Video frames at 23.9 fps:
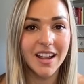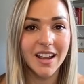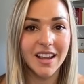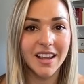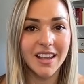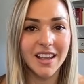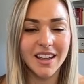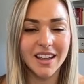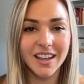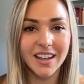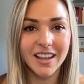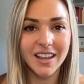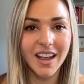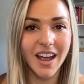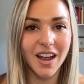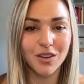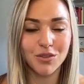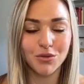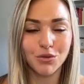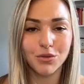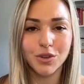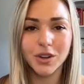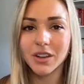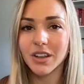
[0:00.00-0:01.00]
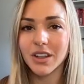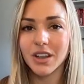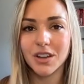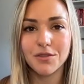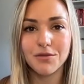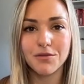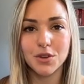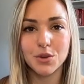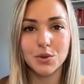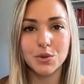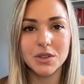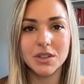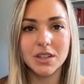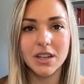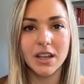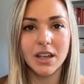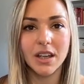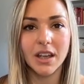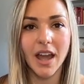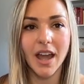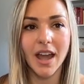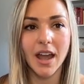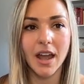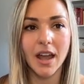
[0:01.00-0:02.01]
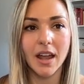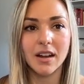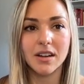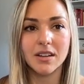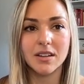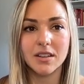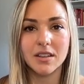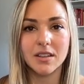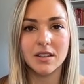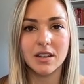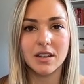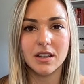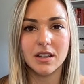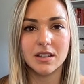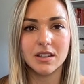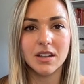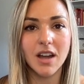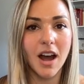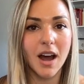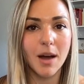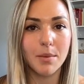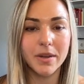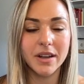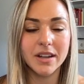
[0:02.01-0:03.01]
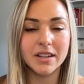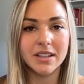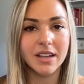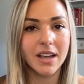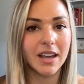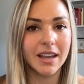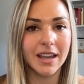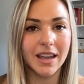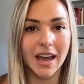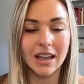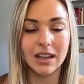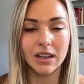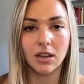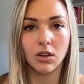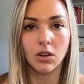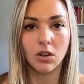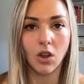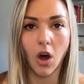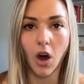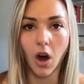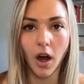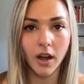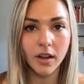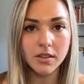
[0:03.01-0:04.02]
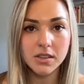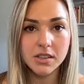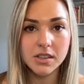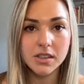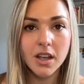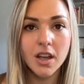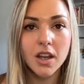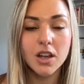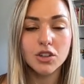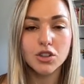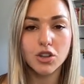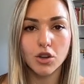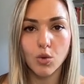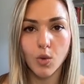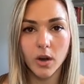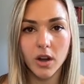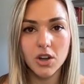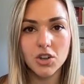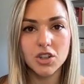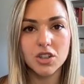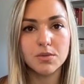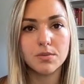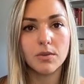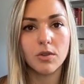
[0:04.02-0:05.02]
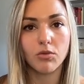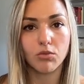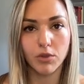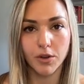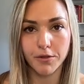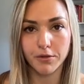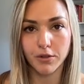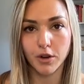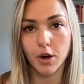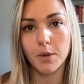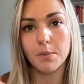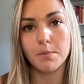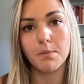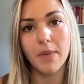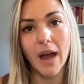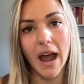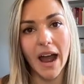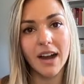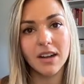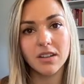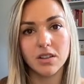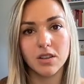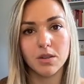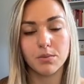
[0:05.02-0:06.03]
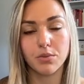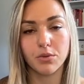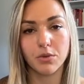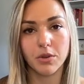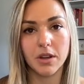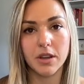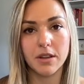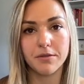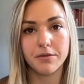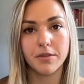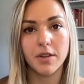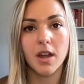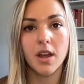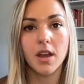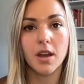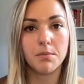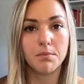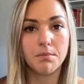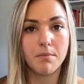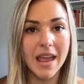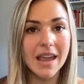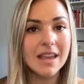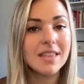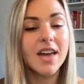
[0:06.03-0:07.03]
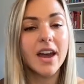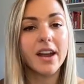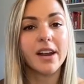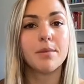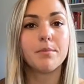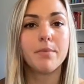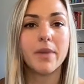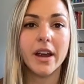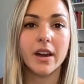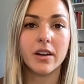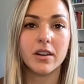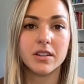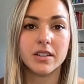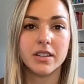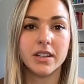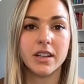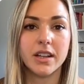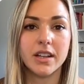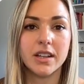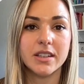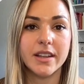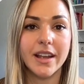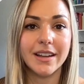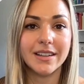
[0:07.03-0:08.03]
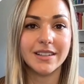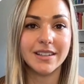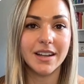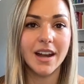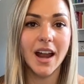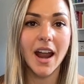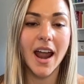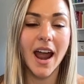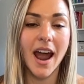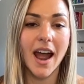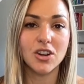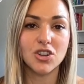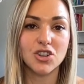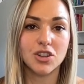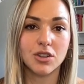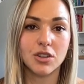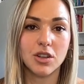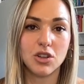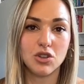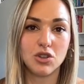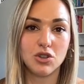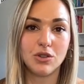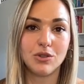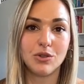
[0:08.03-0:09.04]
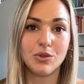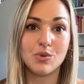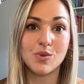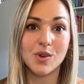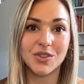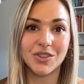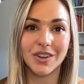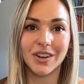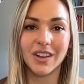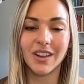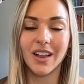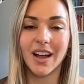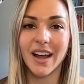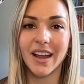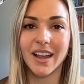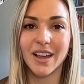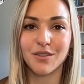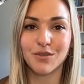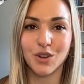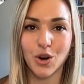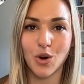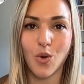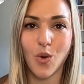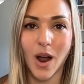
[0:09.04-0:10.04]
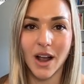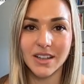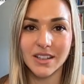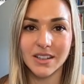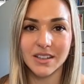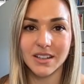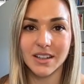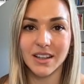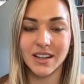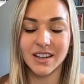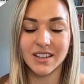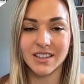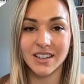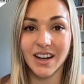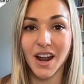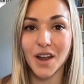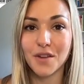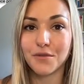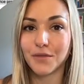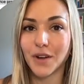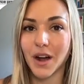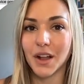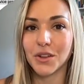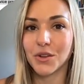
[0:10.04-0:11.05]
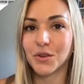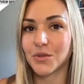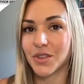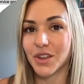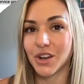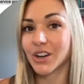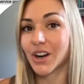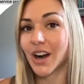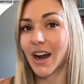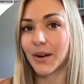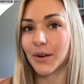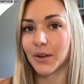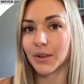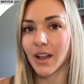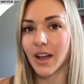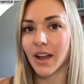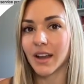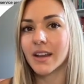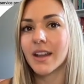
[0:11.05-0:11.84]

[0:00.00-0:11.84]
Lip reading: it can get really confusing and the topics can get lost. So you want to just revert back to the brief, make that comparison and say, did I actually do what the client requested? Did I follow their outline?